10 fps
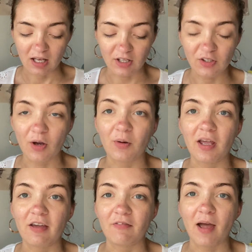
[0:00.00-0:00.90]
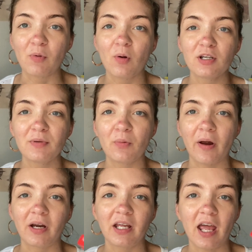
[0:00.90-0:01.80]
So if I'm going to be
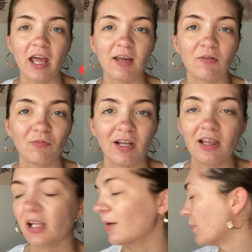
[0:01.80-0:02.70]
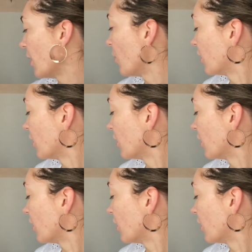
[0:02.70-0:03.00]
wearing a red lip, I want